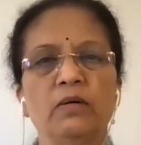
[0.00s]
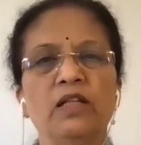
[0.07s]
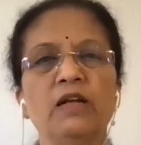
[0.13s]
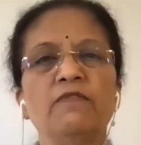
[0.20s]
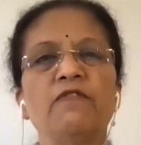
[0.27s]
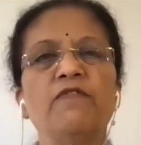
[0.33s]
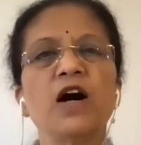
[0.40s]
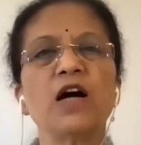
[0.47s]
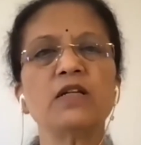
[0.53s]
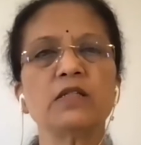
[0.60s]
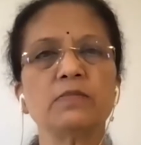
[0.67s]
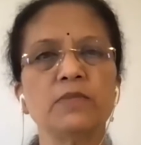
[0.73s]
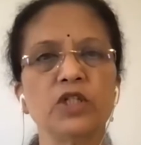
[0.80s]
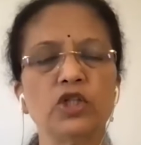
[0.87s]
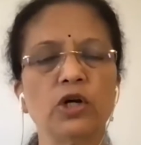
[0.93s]
The
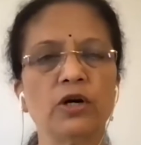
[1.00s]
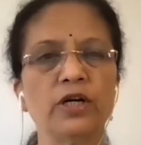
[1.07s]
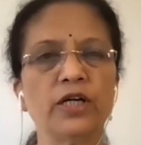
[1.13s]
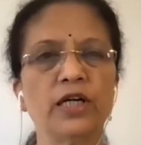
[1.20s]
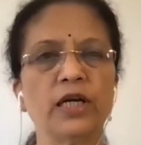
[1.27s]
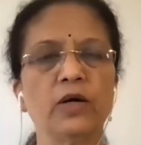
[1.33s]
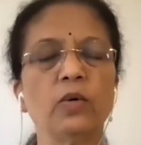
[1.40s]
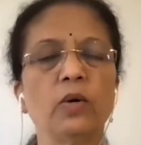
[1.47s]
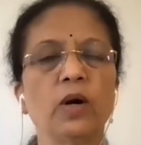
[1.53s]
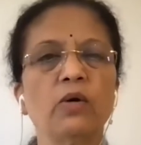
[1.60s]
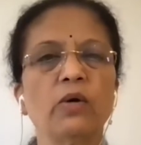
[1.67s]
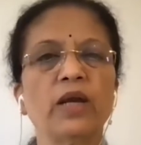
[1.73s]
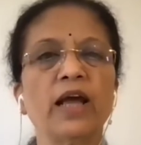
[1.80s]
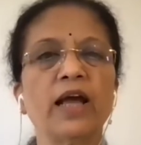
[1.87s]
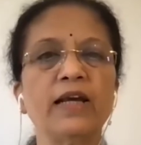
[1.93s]
vast majority go
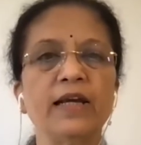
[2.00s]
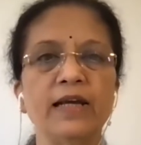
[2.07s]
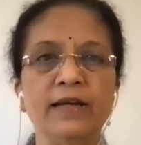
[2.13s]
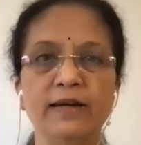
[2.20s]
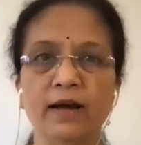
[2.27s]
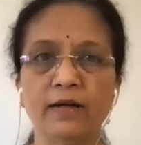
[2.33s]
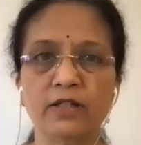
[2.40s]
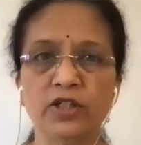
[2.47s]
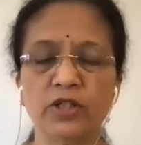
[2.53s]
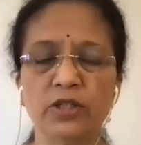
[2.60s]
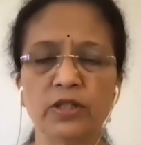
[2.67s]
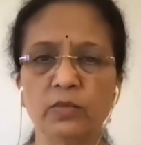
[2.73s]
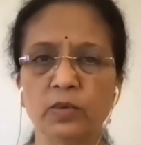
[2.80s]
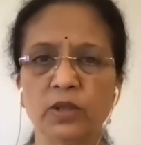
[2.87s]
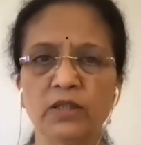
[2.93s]
out and indulge
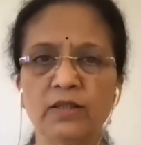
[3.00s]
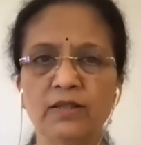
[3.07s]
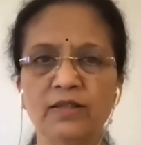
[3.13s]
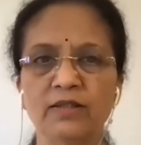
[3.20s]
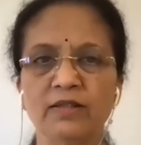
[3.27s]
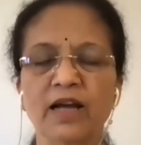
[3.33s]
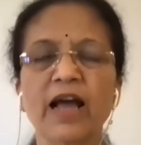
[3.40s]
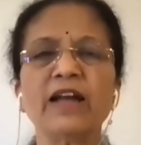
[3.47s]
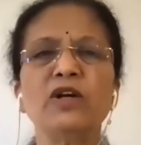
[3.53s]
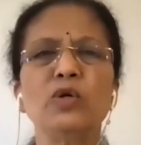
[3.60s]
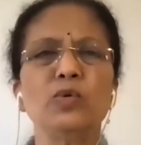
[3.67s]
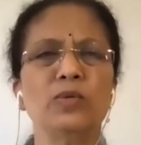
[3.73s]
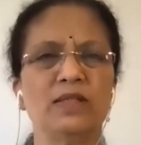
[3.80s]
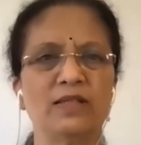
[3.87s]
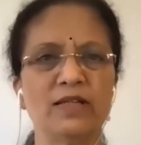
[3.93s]
in the world and
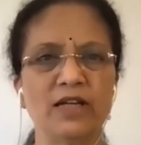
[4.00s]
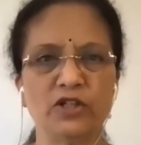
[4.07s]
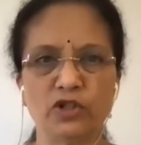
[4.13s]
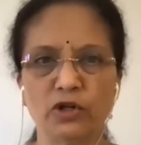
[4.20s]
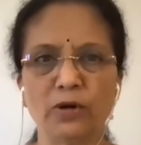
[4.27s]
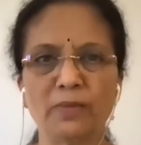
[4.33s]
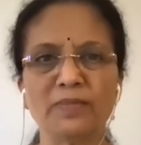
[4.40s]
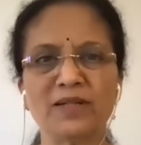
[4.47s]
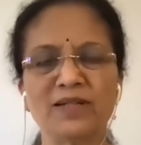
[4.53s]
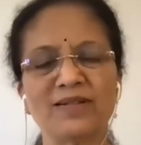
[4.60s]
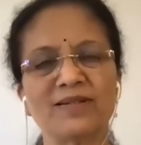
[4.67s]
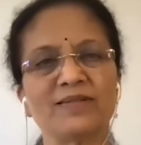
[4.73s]
lose the enjoyment.